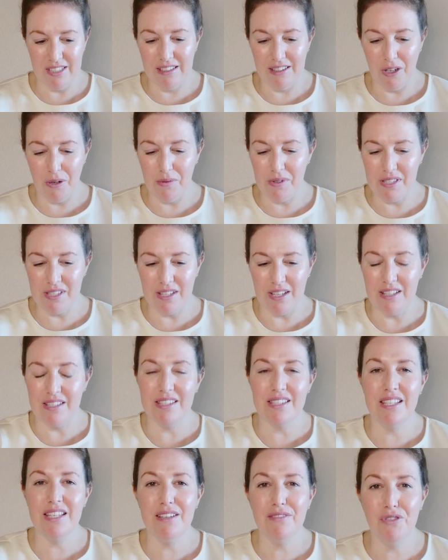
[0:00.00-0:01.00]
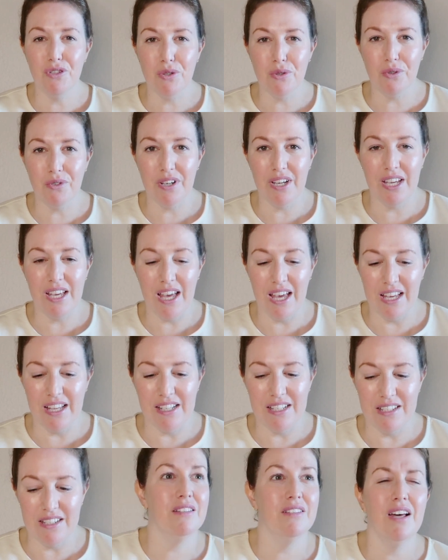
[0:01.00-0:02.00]
there was a sea of jewelry
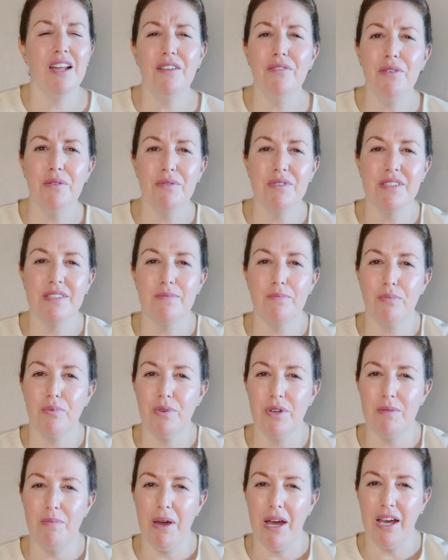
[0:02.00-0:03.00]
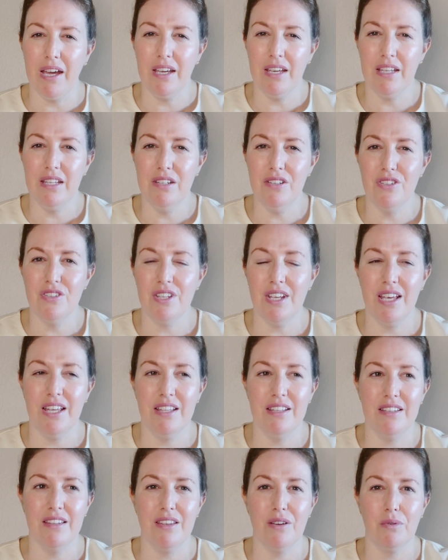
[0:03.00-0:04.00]
and a lot of it was pre-packaged
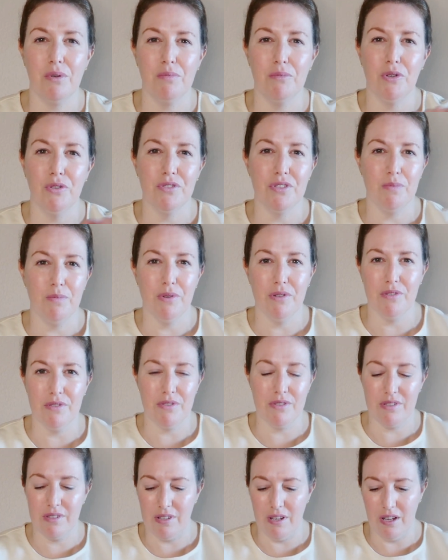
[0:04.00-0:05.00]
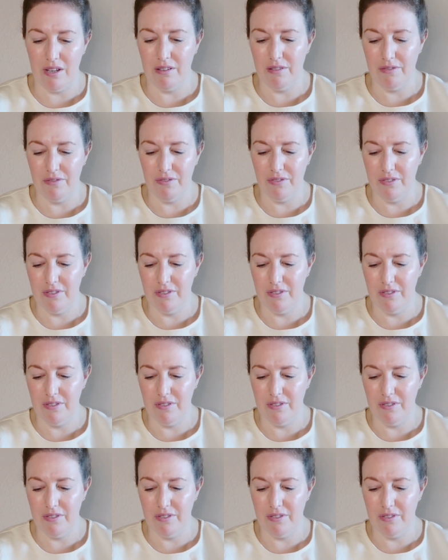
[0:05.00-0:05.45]
and there were multiples of